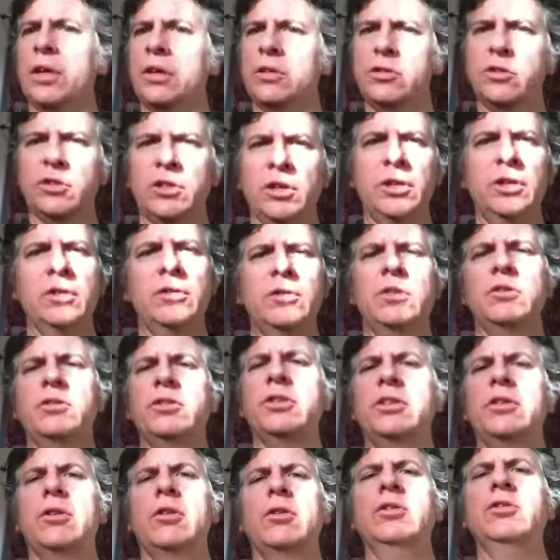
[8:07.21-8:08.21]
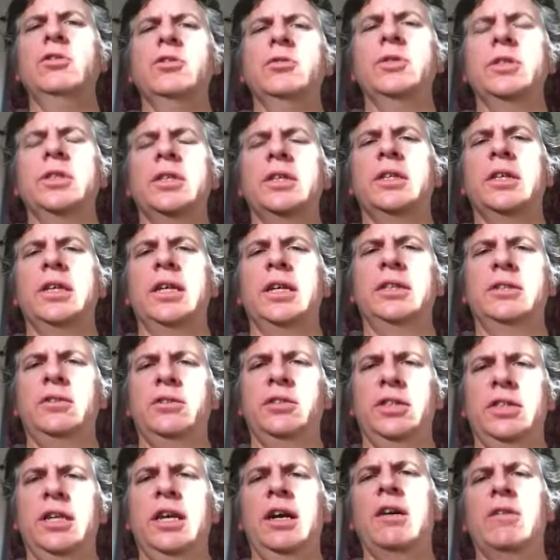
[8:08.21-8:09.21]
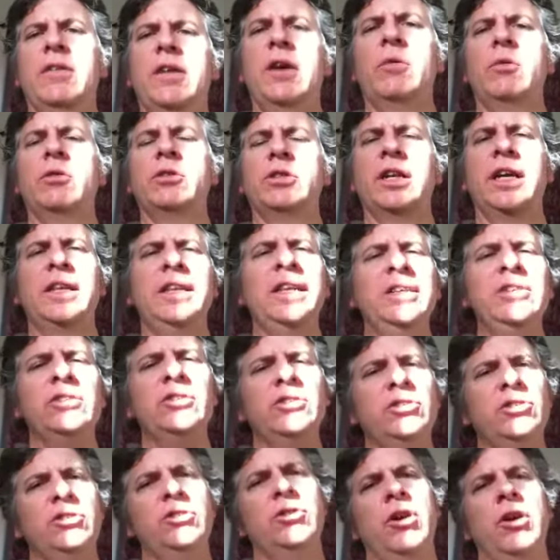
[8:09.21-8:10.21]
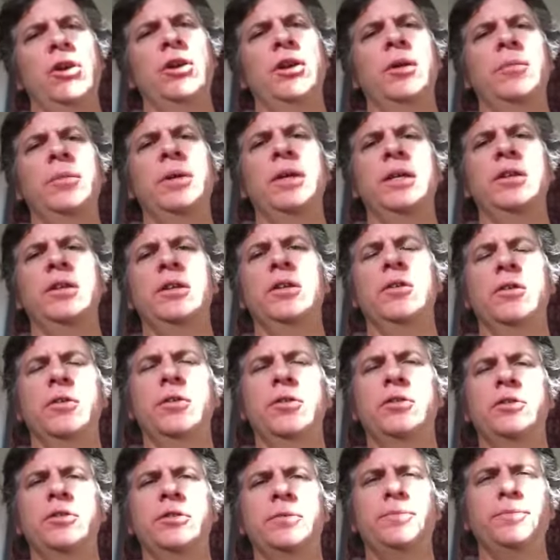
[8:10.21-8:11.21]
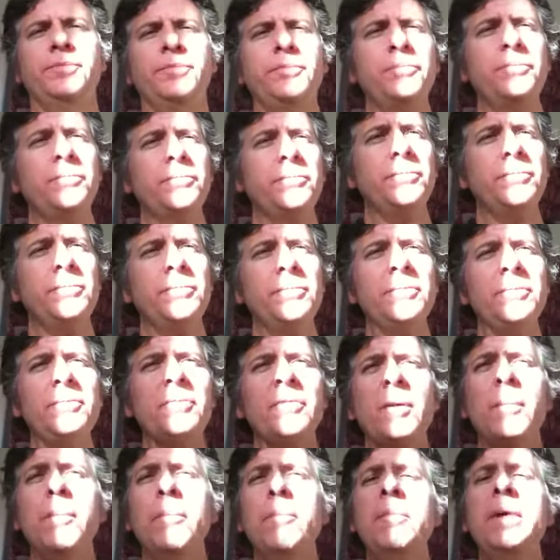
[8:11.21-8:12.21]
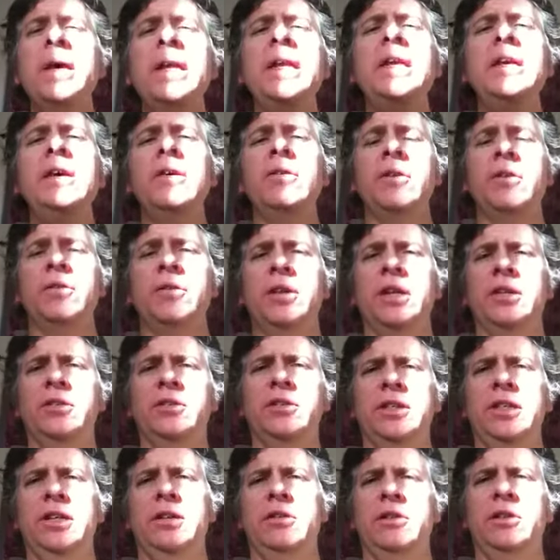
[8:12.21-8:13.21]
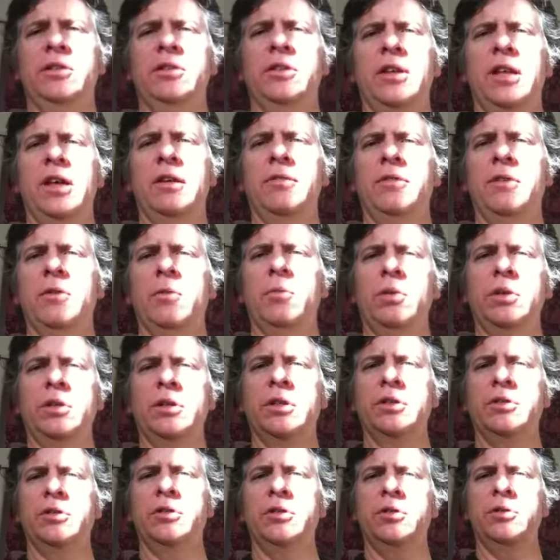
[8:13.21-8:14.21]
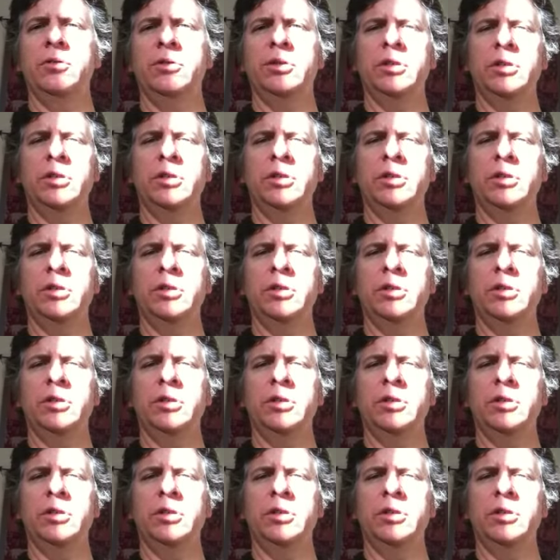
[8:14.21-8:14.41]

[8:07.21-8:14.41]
study those that are doing it and see how that works. And that's a start. There's many other things in the areas of life that one can do.